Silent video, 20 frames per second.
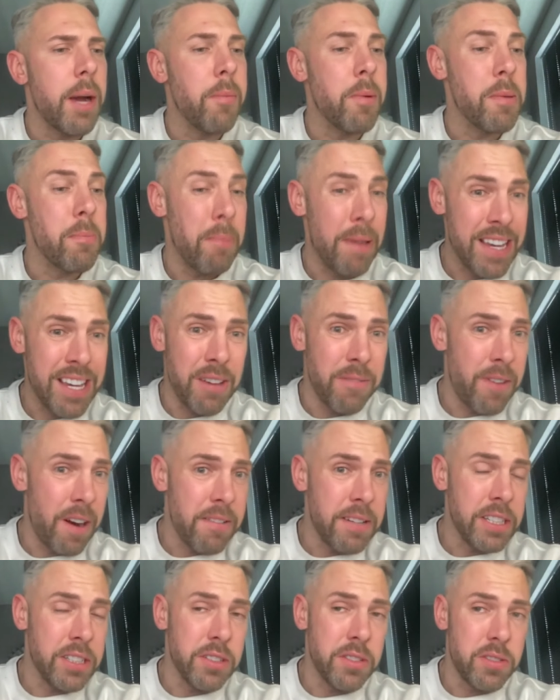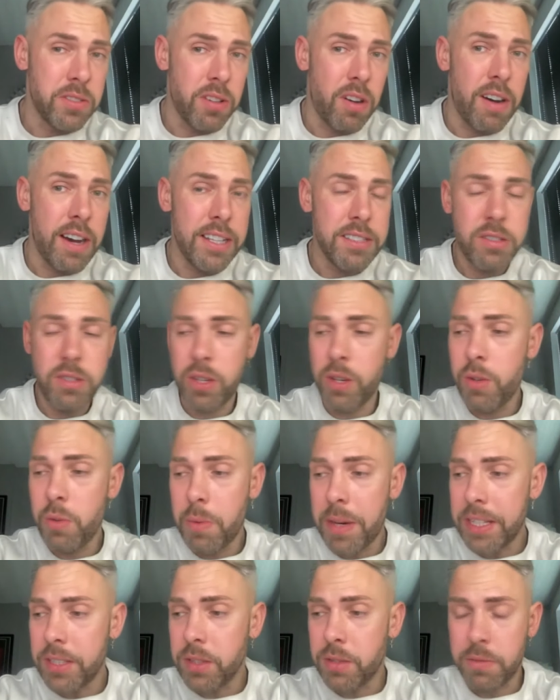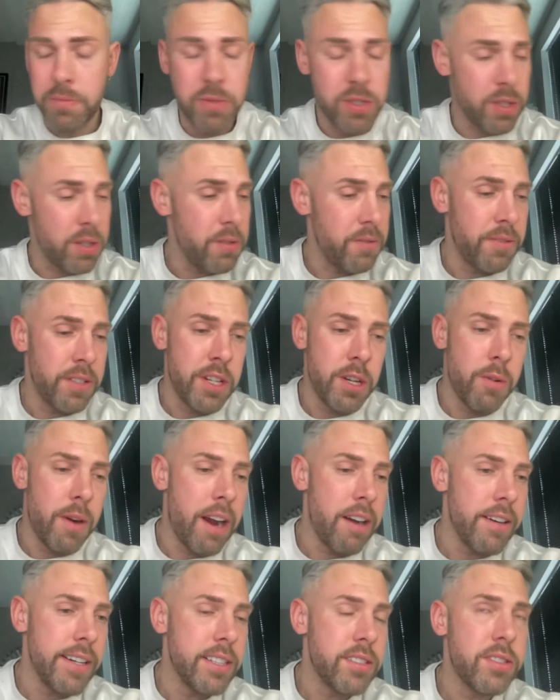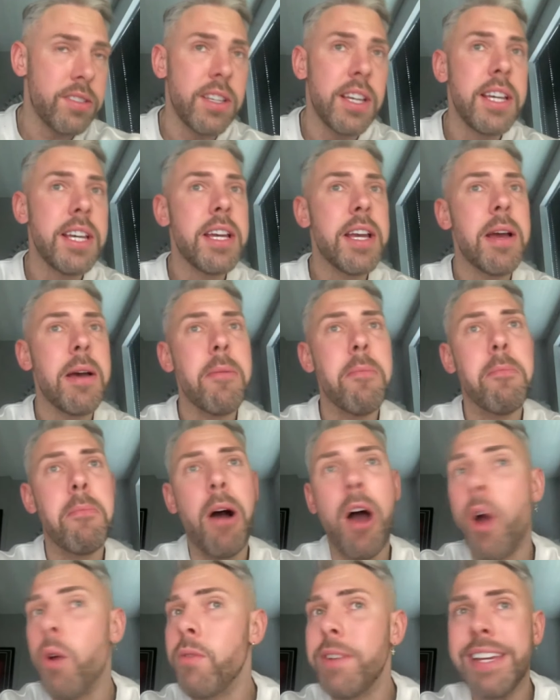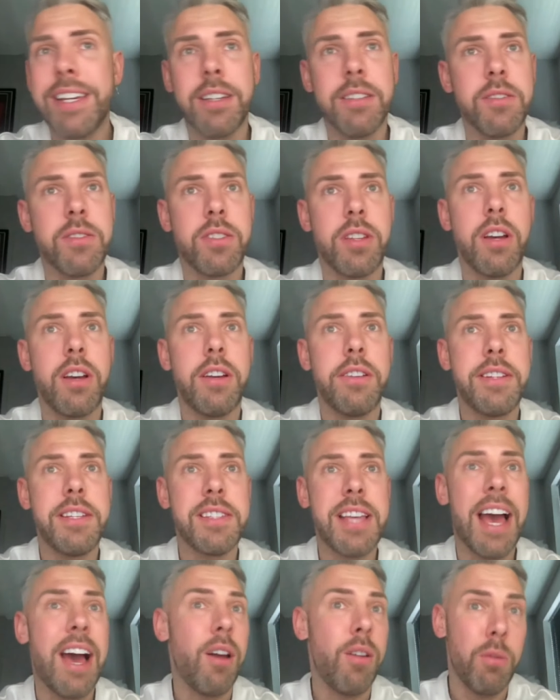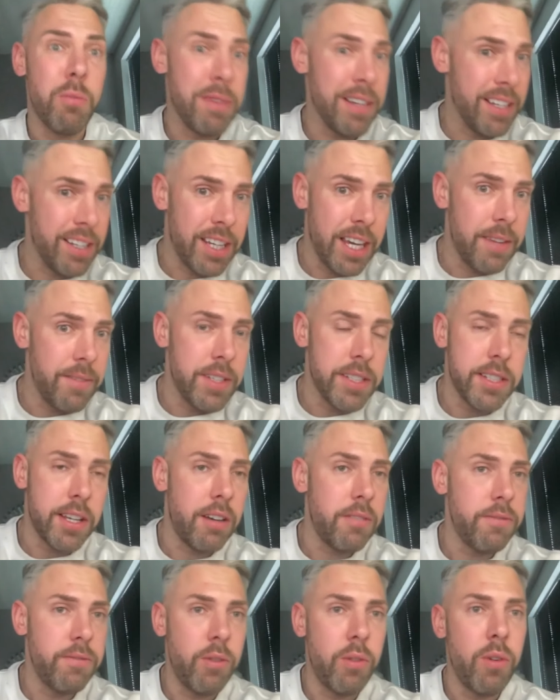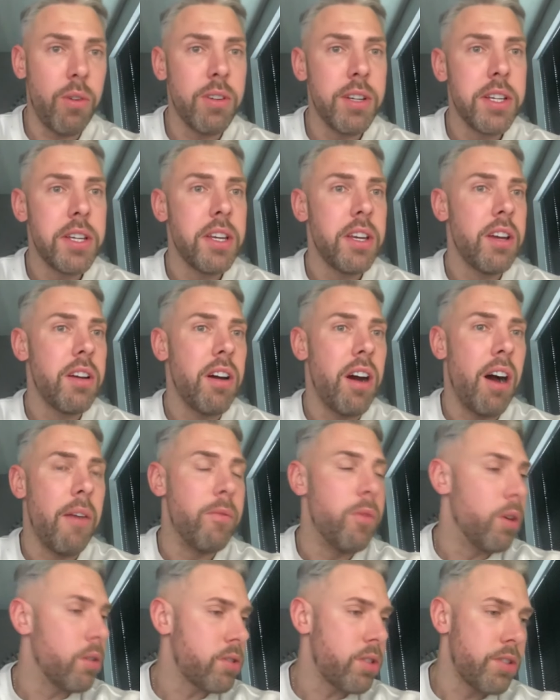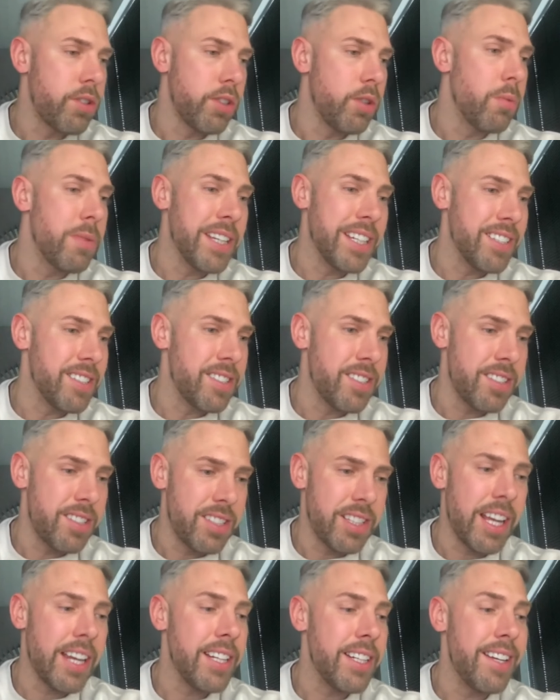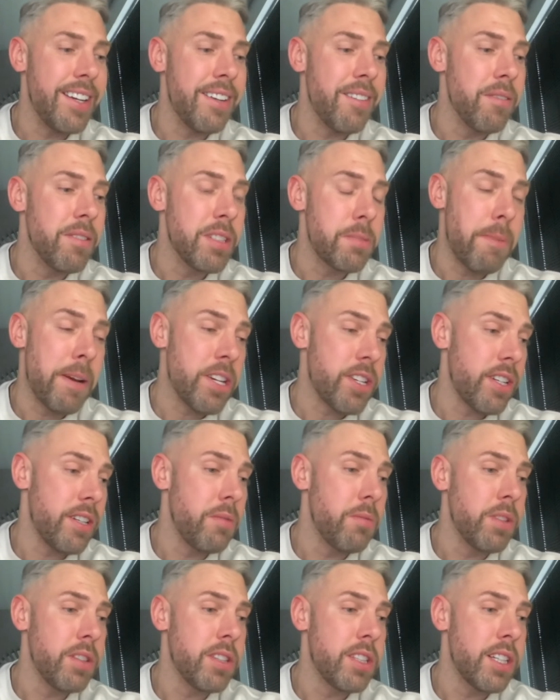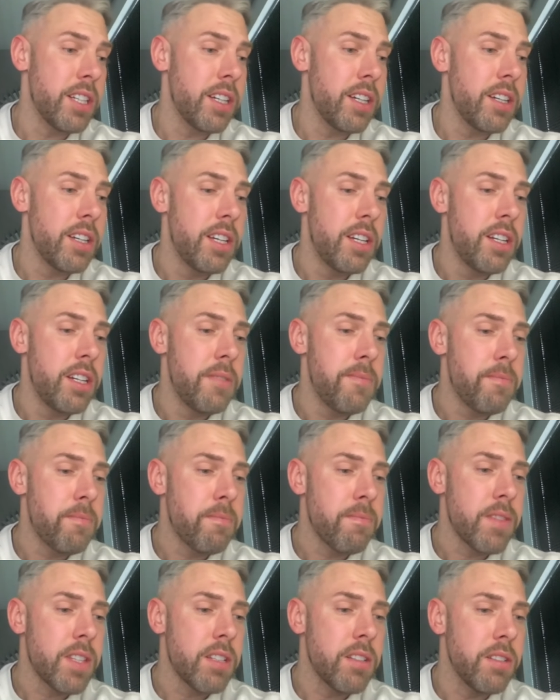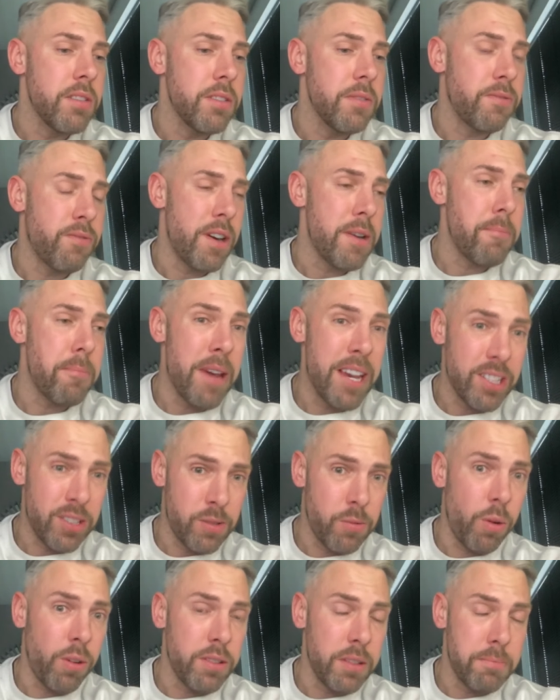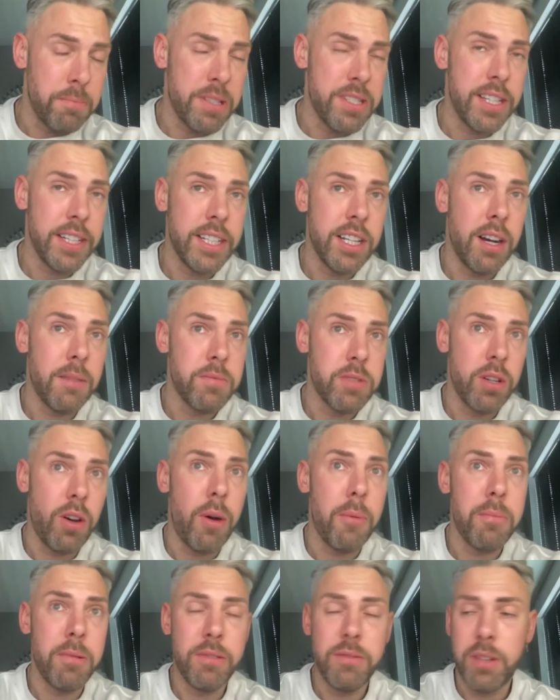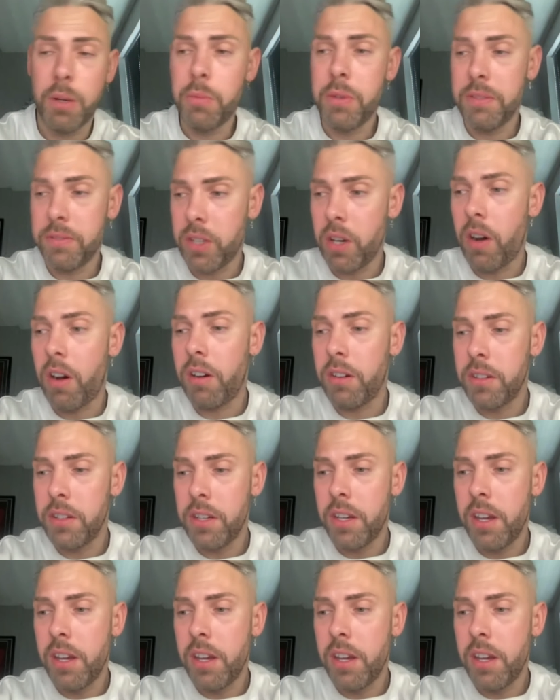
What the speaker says: we beat a very good side. 2 wins from 2 for Neil Harris. My only concern is how long we can keep this up for. I'm not so sure we can sustain it, especially with the threadbare squad, particularly up top, that we've got